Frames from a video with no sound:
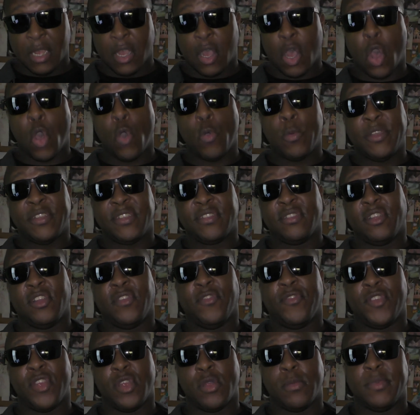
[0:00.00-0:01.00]
always learn
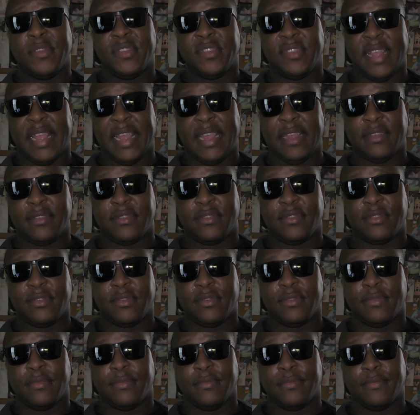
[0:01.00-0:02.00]
from your
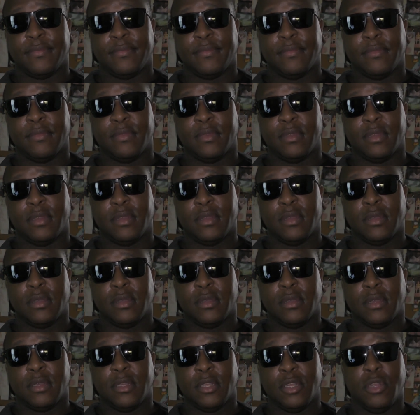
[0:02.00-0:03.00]
mistakes.
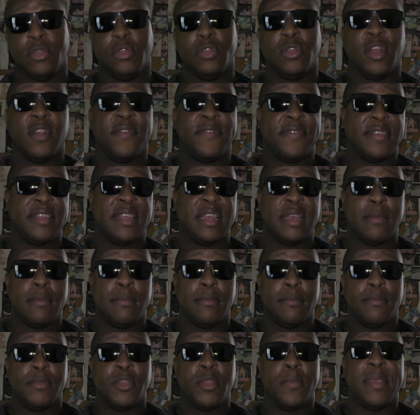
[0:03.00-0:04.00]
You learn from
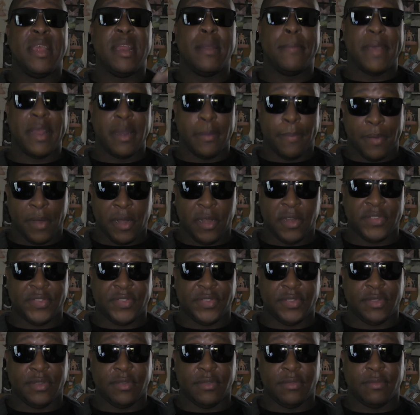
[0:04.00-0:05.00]
them, you be a better
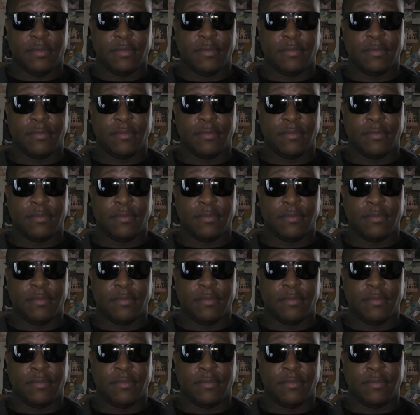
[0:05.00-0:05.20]
person.